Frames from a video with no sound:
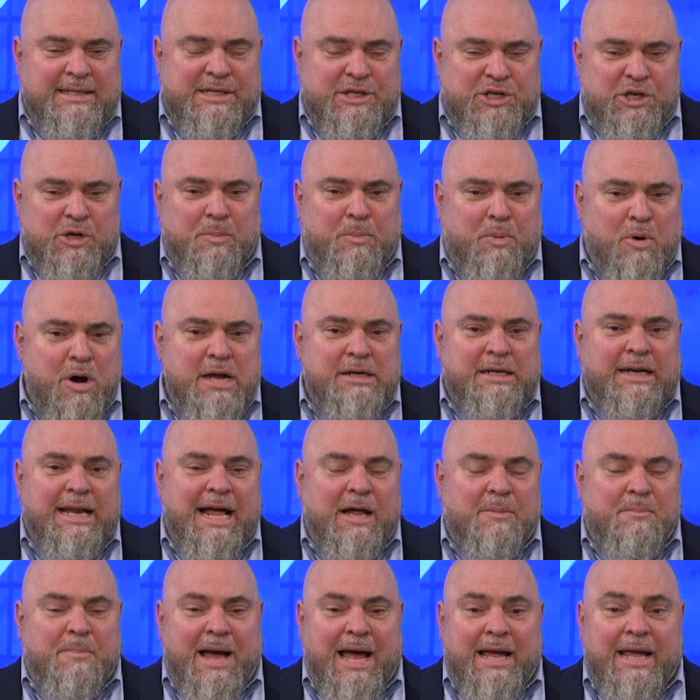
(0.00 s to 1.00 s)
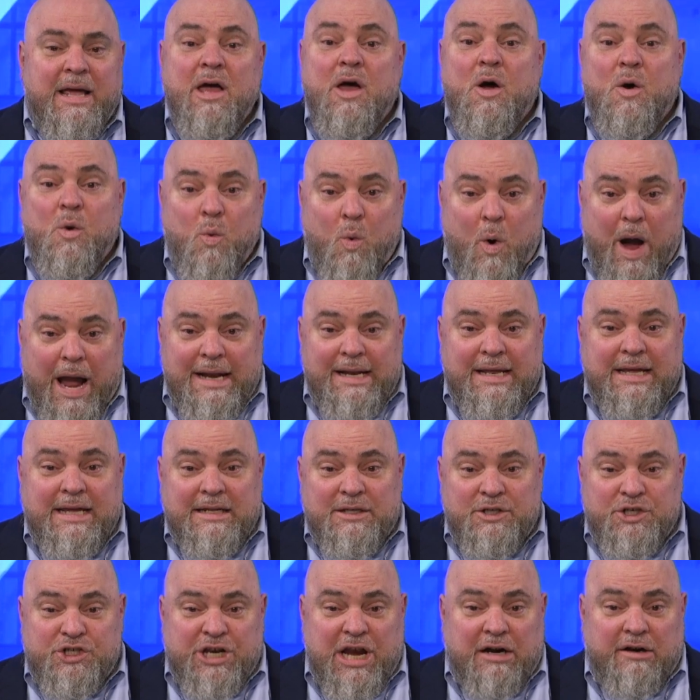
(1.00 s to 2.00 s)
and you pointed out by white
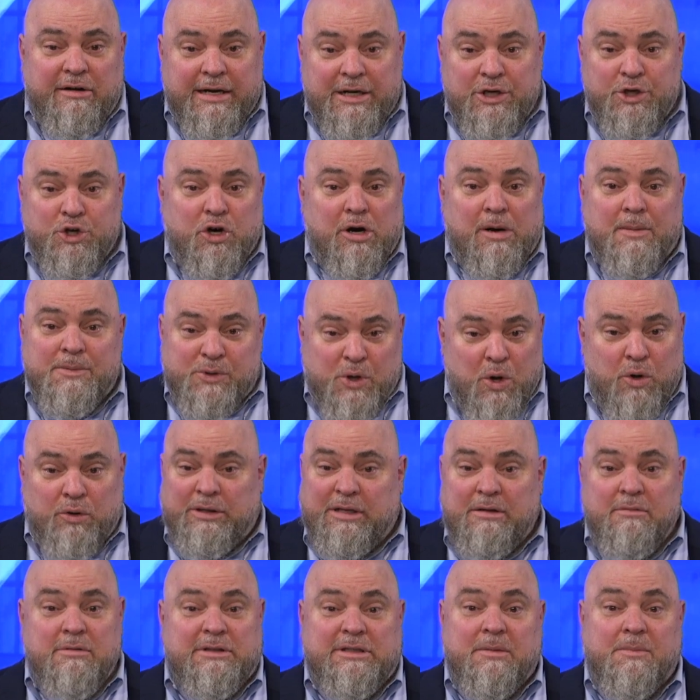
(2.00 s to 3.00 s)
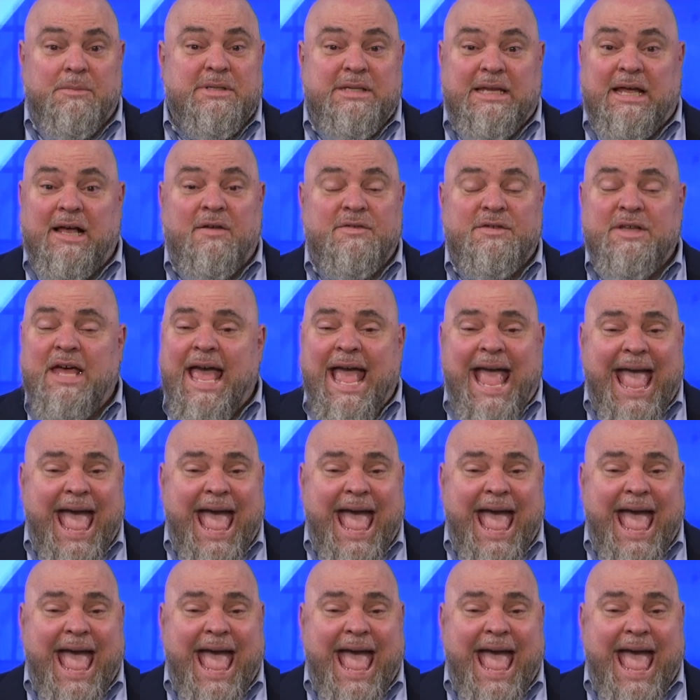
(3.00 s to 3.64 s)
kids sharing dorms only with themselves,